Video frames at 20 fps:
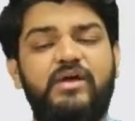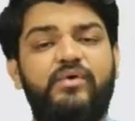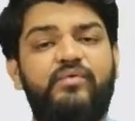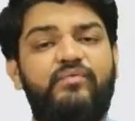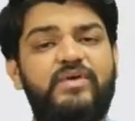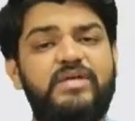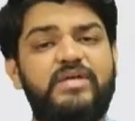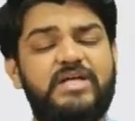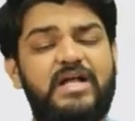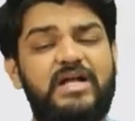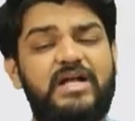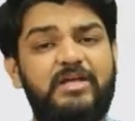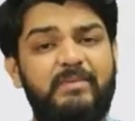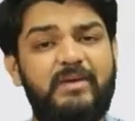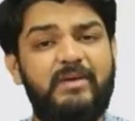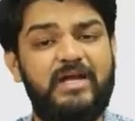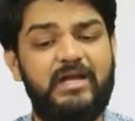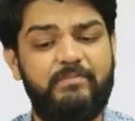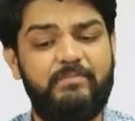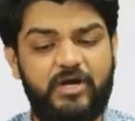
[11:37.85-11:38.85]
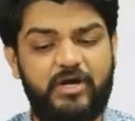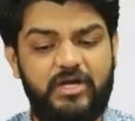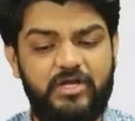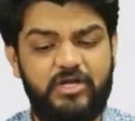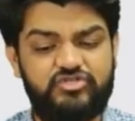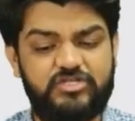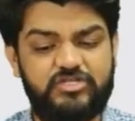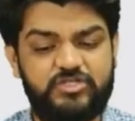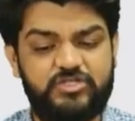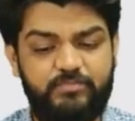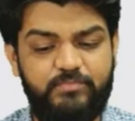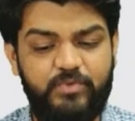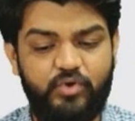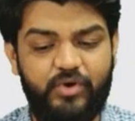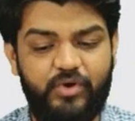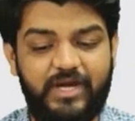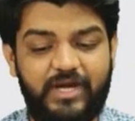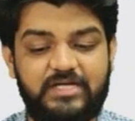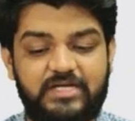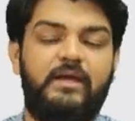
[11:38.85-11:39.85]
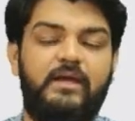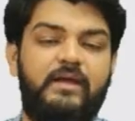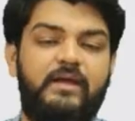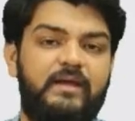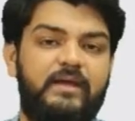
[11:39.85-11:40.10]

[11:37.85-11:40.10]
which ultimately produces butyrate.